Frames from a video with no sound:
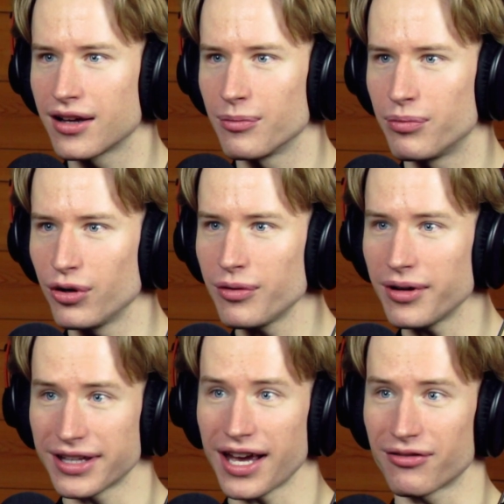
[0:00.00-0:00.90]
boom.
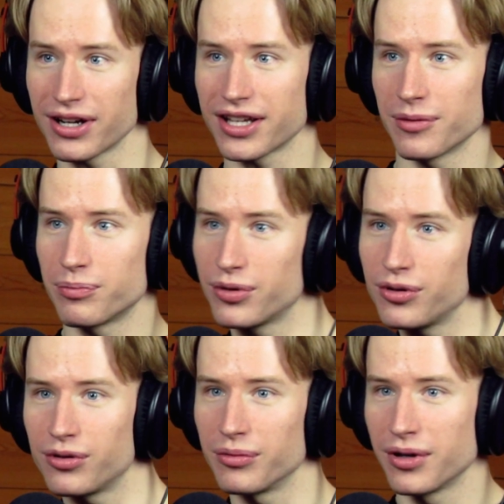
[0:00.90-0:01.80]
Yeah, right here,
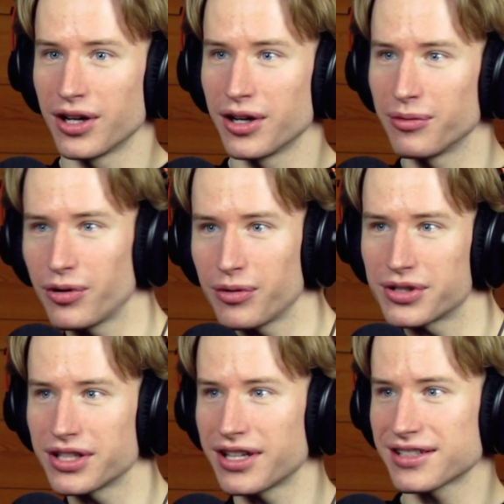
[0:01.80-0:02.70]
boom boom,
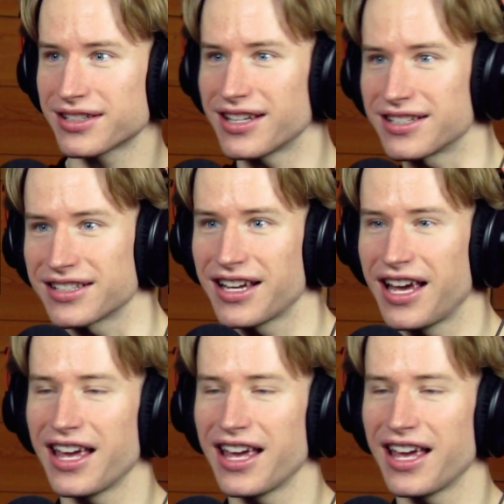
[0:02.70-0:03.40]
she does this.